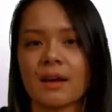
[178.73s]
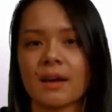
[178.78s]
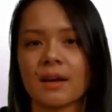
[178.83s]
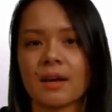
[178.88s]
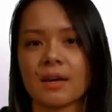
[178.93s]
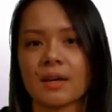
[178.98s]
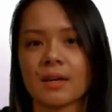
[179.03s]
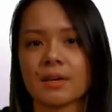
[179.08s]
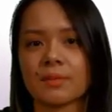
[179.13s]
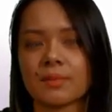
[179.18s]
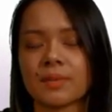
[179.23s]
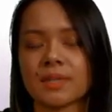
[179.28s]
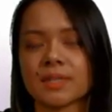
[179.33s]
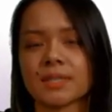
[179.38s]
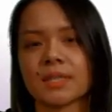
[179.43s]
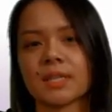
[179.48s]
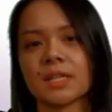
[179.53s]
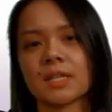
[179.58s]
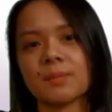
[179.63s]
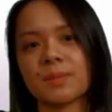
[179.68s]
I
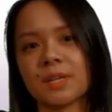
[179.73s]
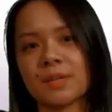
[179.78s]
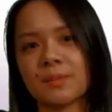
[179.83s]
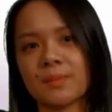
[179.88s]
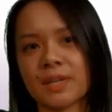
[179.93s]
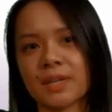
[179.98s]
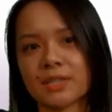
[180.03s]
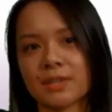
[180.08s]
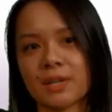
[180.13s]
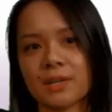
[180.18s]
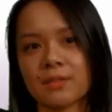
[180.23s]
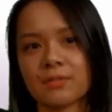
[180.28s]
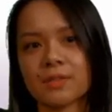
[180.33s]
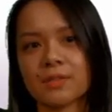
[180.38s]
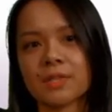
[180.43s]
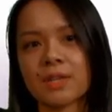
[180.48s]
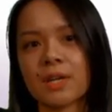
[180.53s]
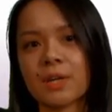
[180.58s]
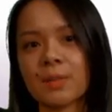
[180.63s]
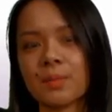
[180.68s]
recently completed my training
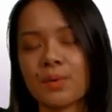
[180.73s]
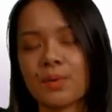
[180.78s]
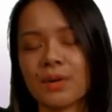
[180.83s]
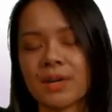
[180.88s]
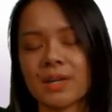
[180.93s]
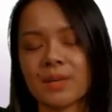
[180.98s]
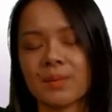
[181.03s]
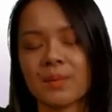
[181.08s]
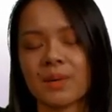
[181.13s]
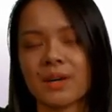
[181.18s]
through Turning Point,